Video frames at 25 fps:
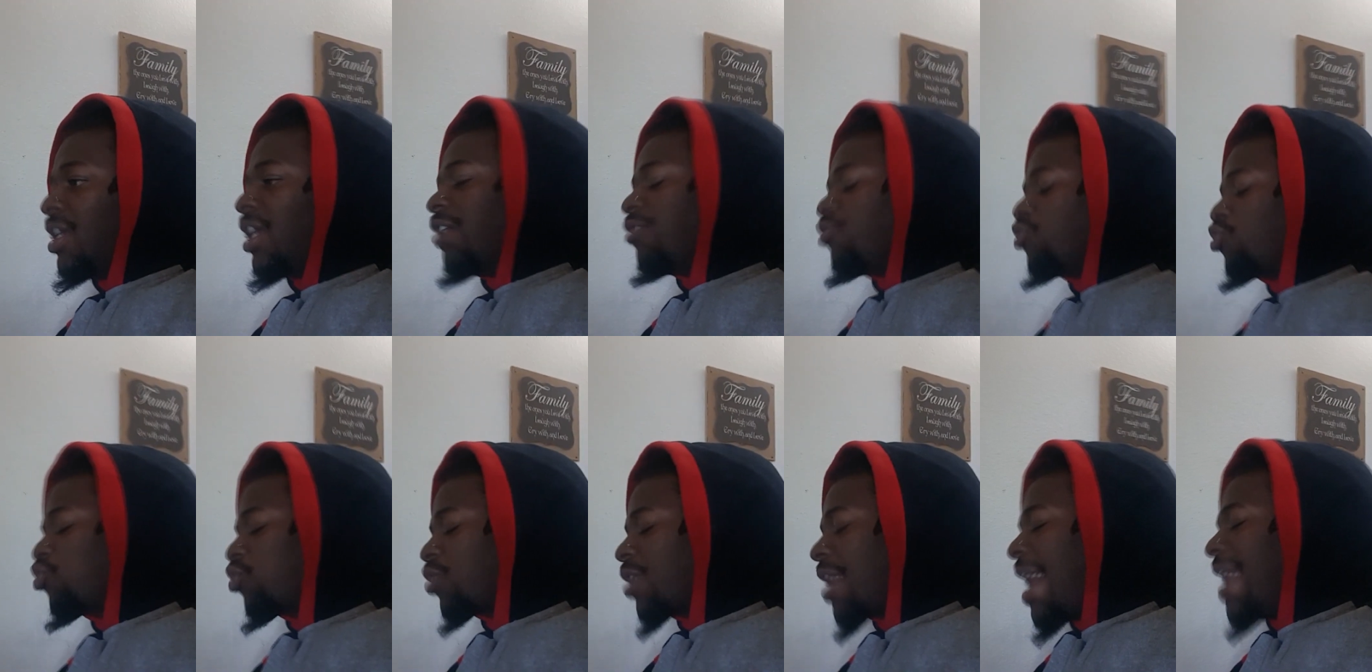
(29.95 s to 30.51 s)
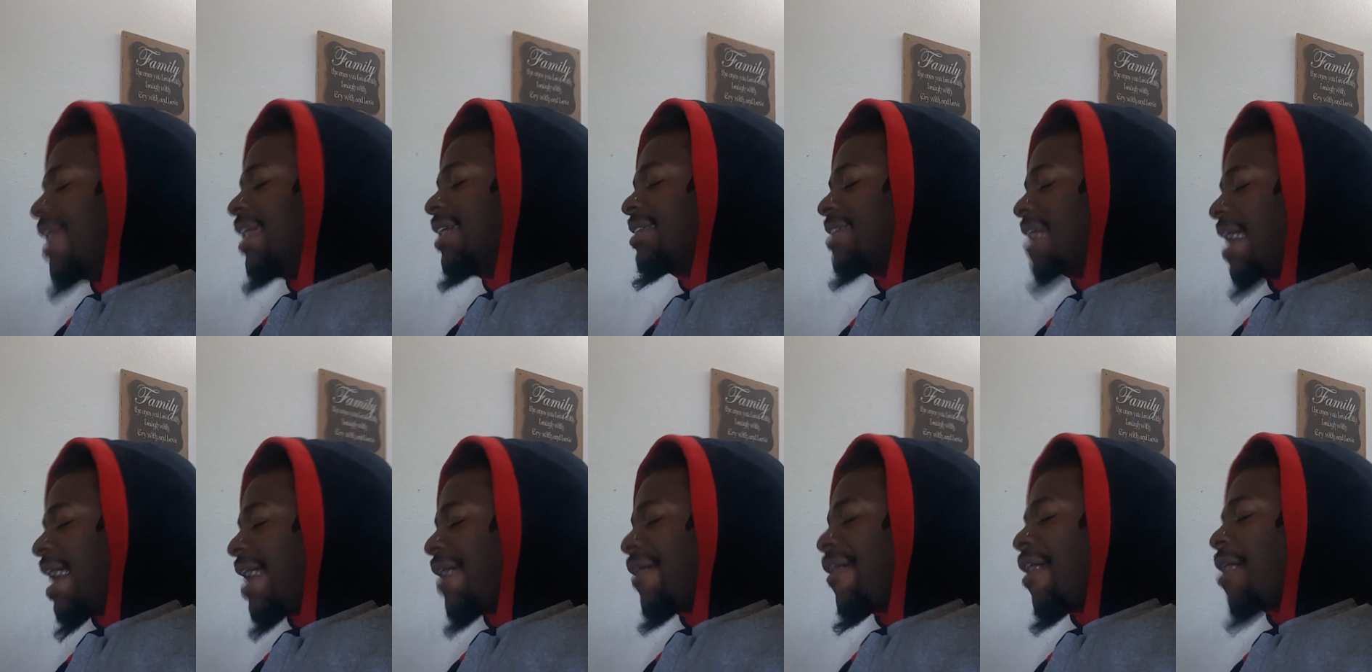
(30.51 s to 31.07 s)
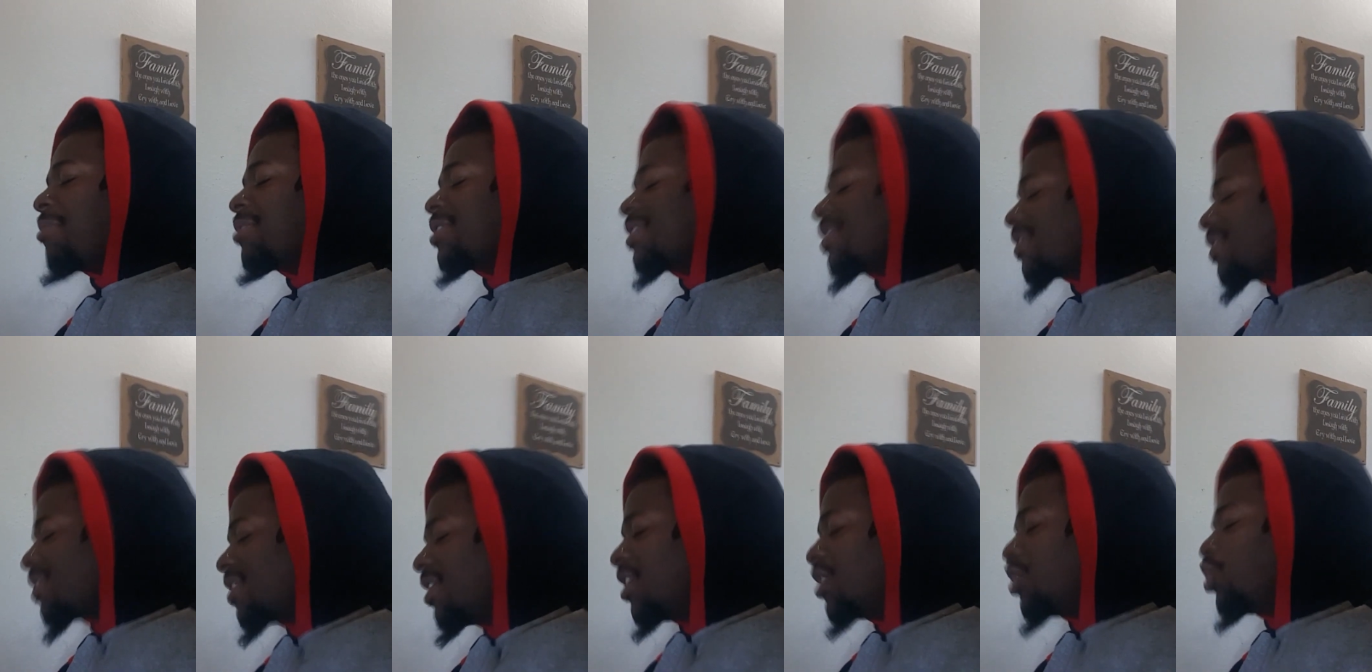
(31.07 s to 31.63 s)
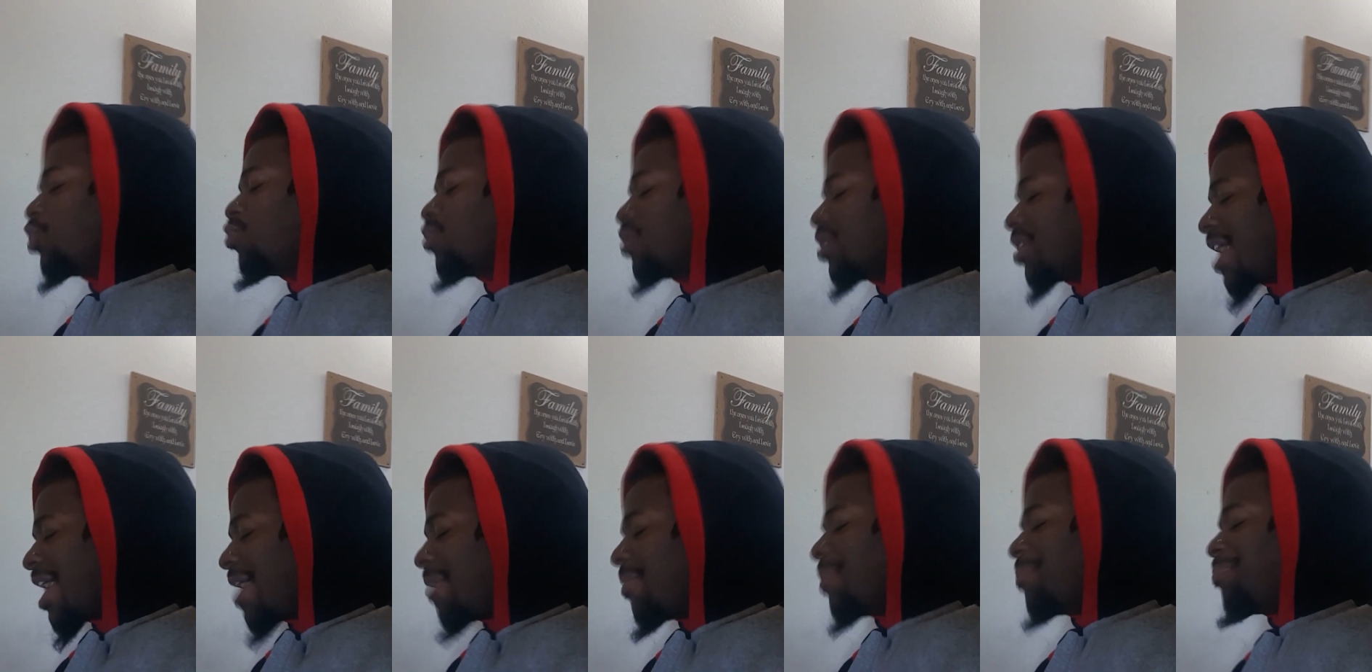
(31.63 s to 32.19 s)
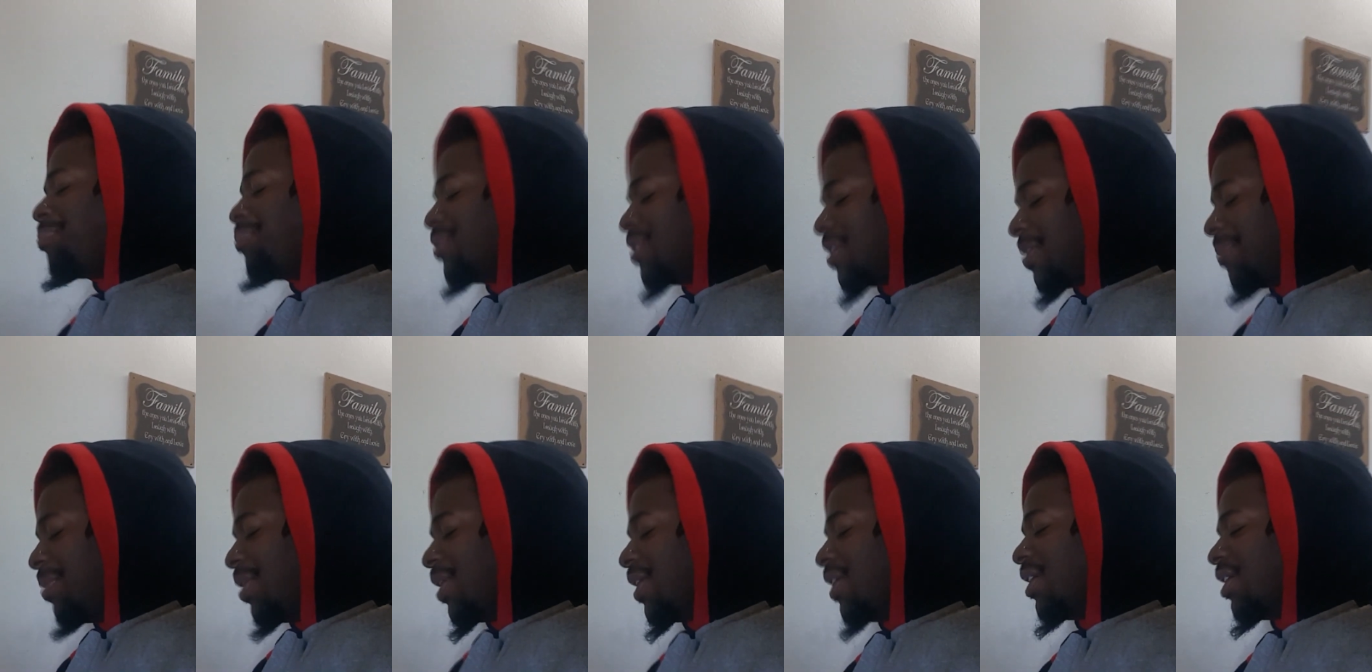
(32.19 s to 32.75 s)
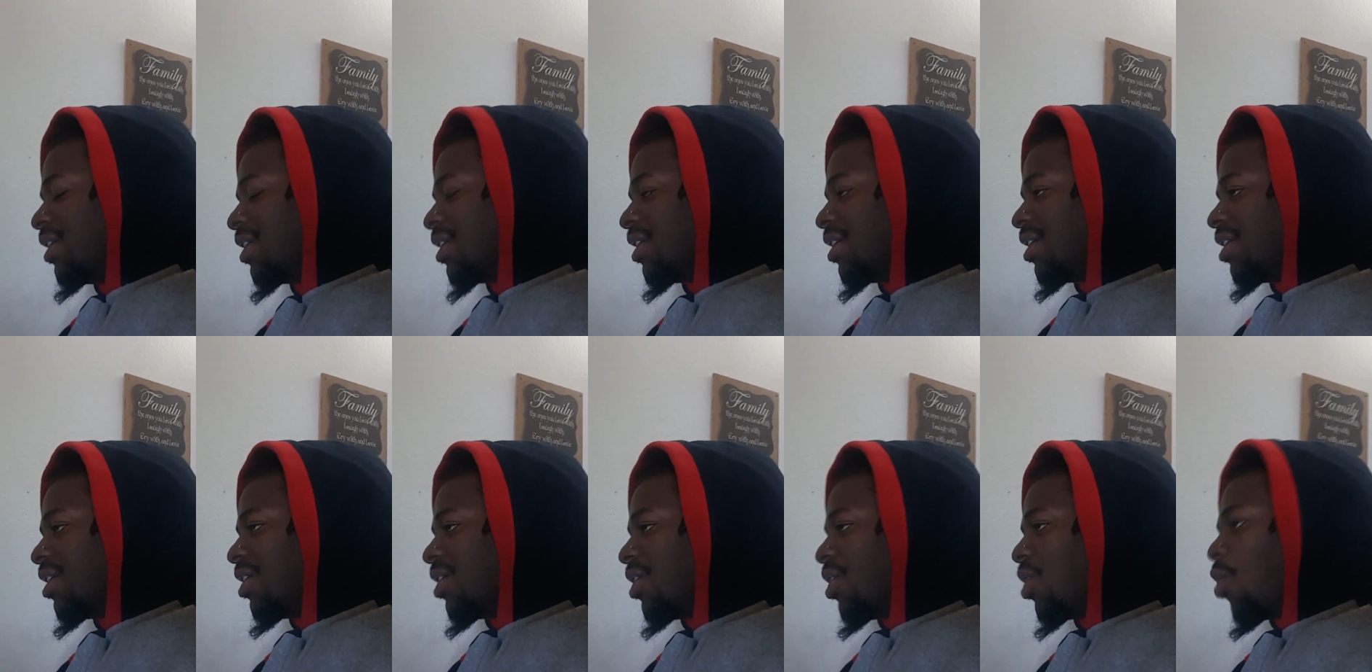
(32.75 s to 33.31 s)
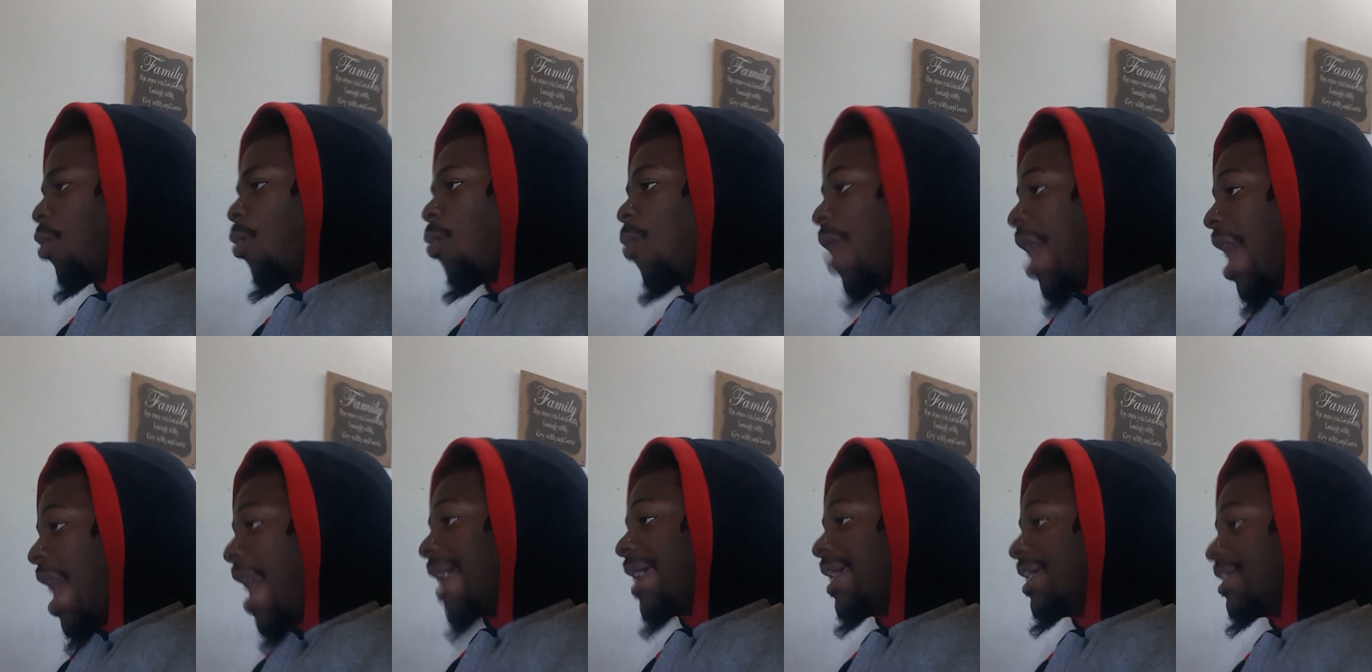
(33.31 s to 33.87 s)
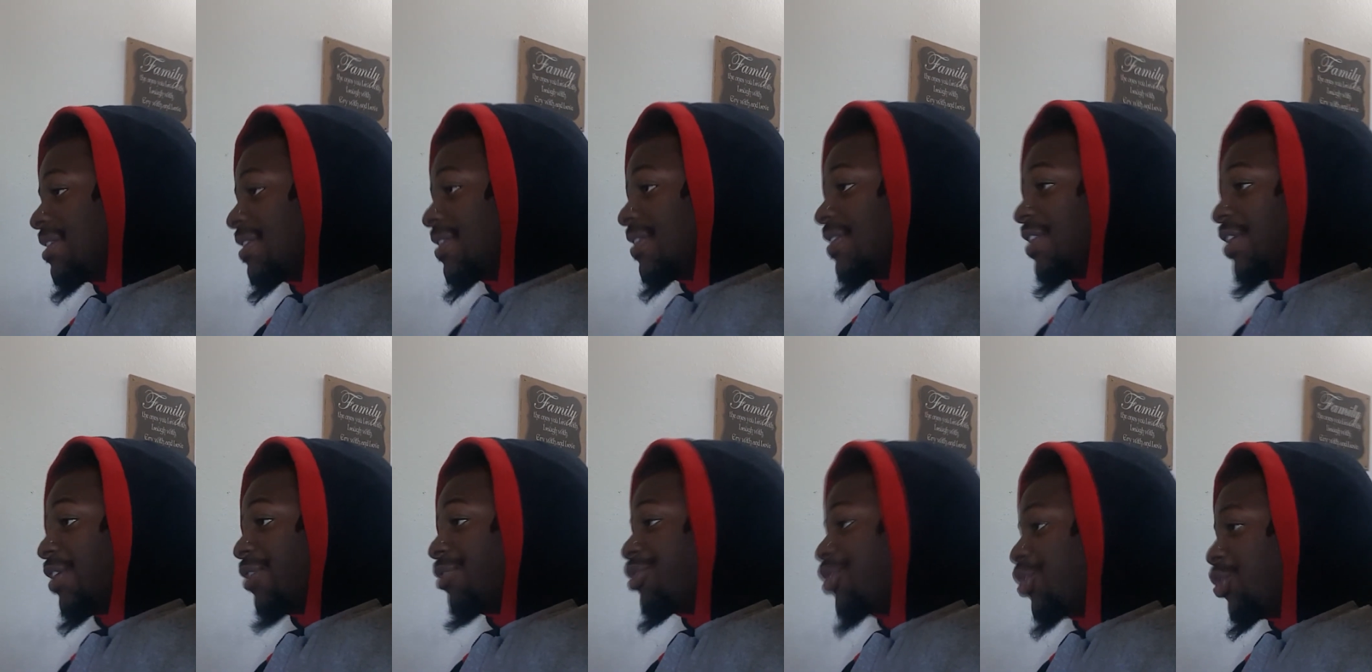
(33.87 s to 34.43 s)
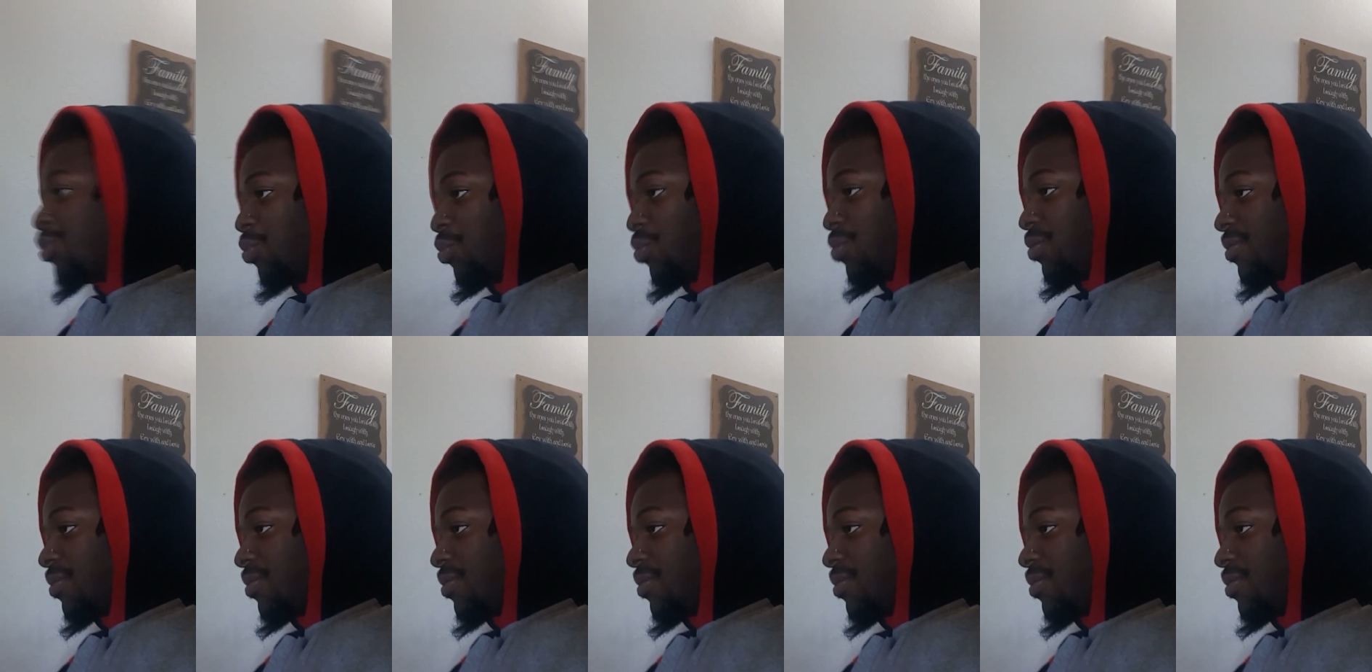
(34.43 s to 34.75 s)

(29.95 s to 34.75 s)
If Dragonic Diagram is as good as you claim it to be, why isn't there two?